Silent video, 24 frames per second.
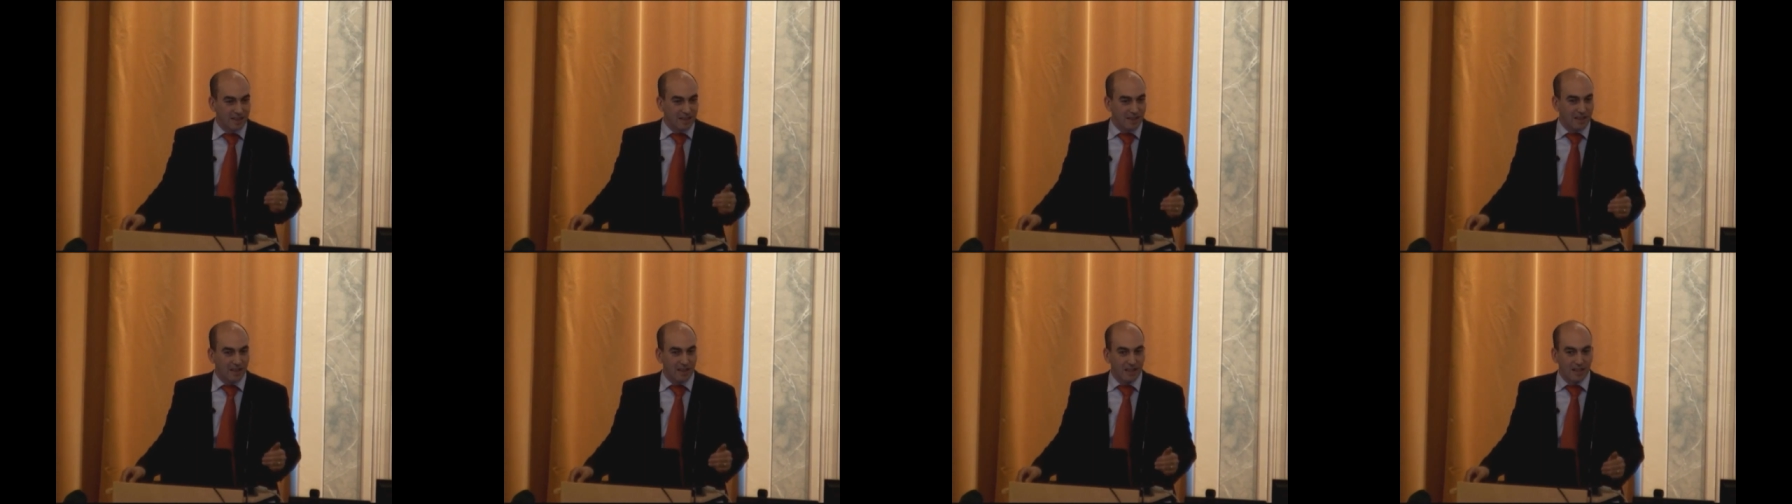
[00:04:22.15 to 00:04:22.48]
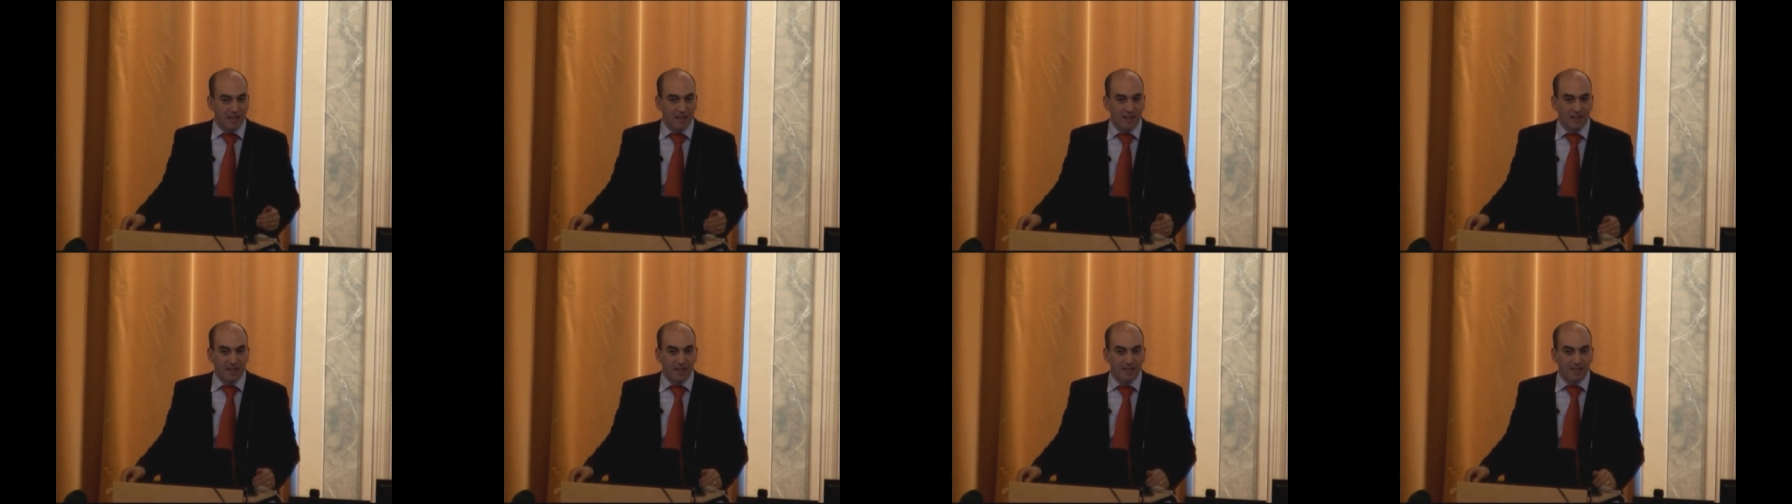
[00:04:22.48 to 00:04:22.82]
uh,
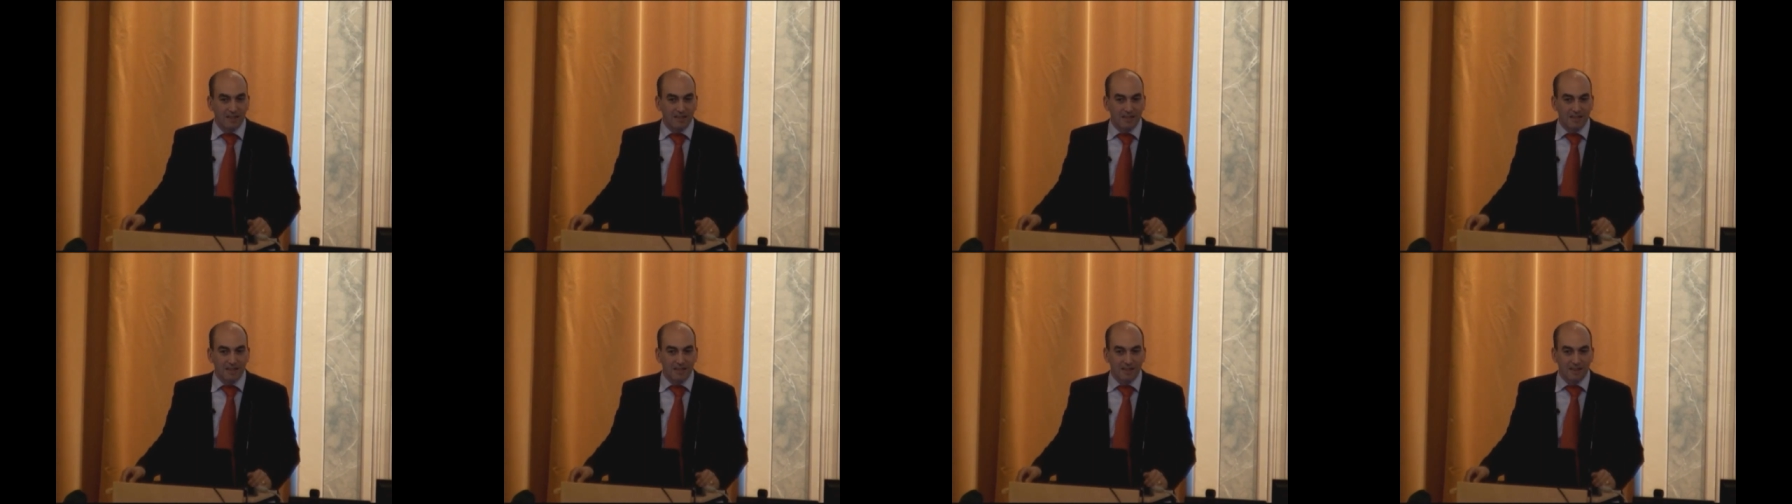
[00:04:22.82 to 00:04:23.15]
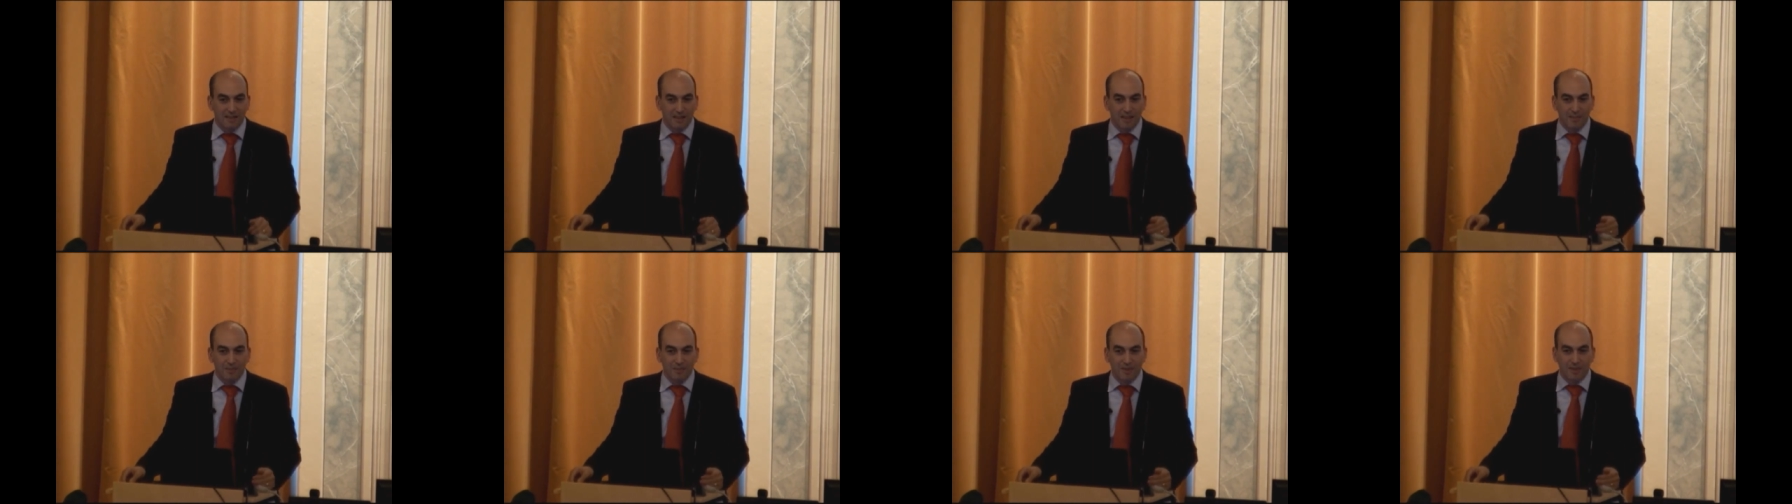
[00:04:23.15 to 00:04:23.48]
I get to see a
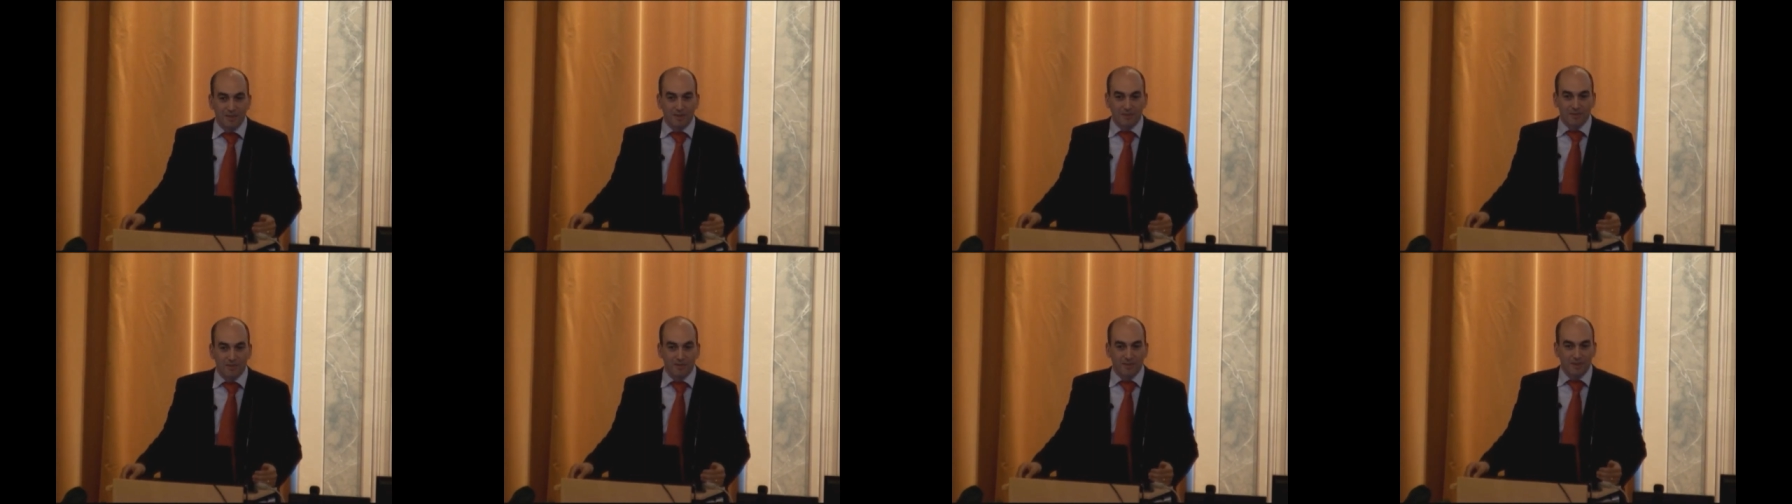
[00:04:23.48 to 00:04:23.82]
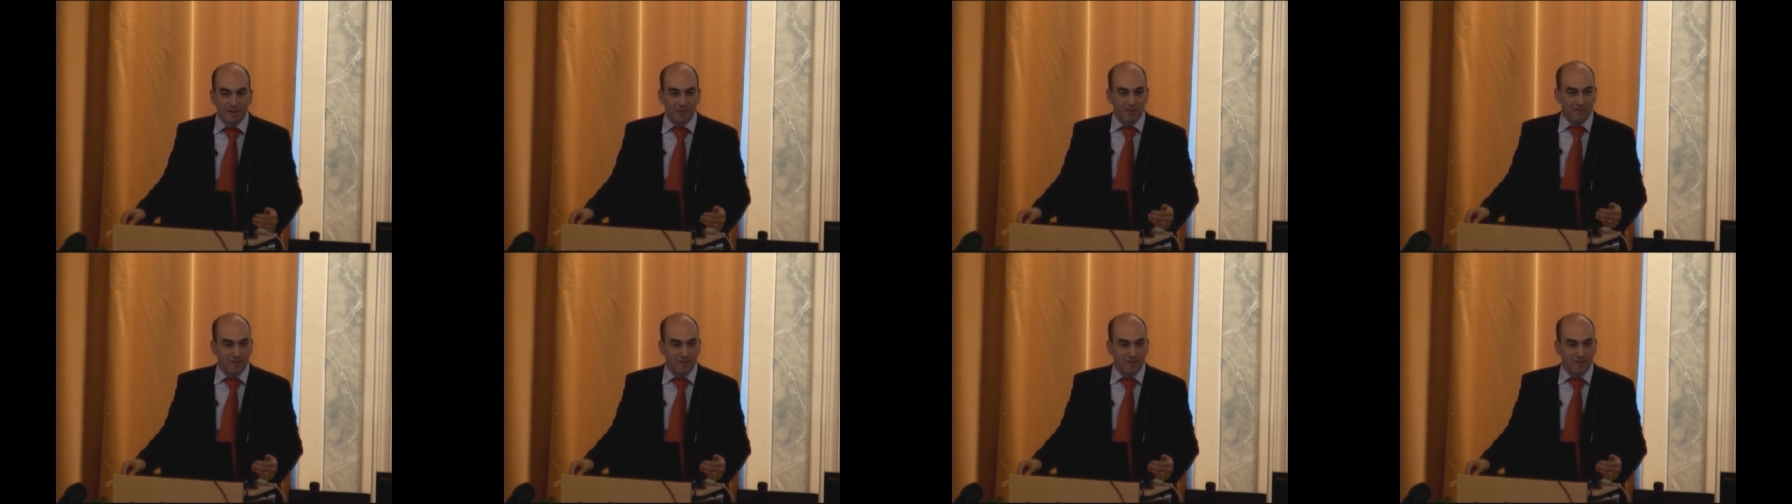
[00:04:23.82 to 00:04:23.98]
number of, of,